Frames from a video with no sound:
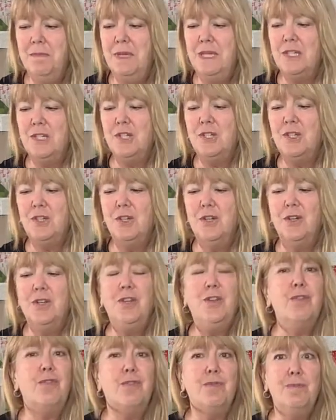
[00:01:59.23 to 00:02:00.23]
make sure
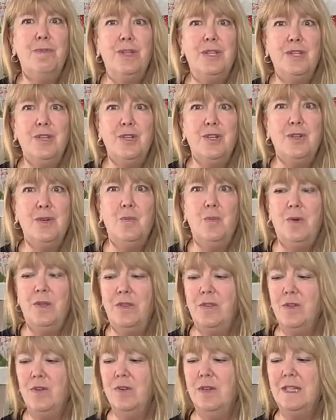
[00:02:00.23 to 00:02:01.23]
you're familiar
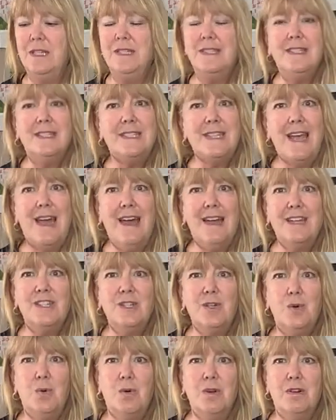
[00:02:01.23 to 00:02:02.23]
with your
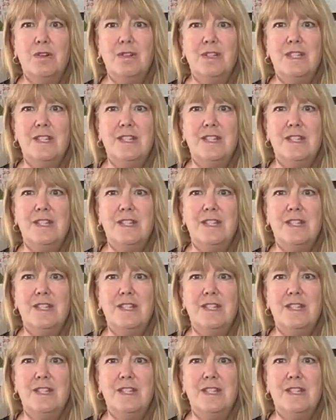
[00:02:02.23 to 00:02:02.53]
exact 1/4 inch